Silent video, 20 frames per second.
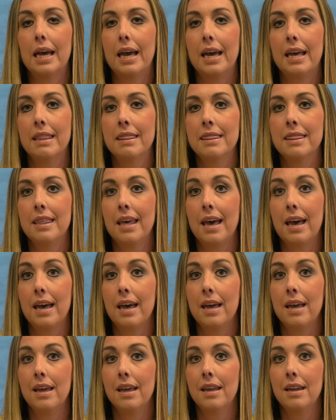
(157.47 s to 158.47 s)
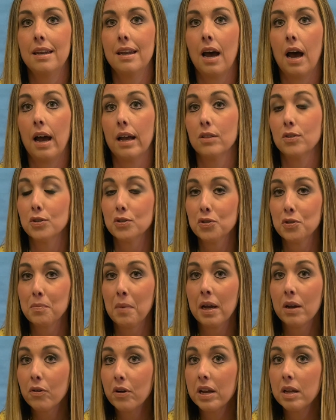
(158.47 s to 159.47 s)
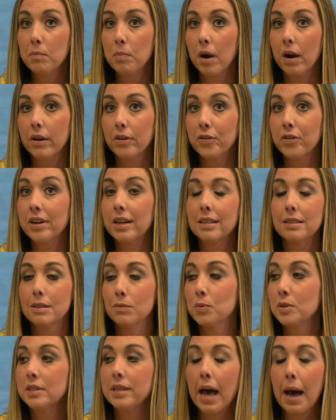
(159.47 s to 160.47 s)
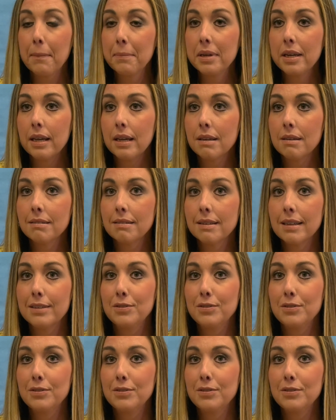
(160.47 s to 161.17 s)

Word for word: And then I looked to my grade partner and I said, What's happening?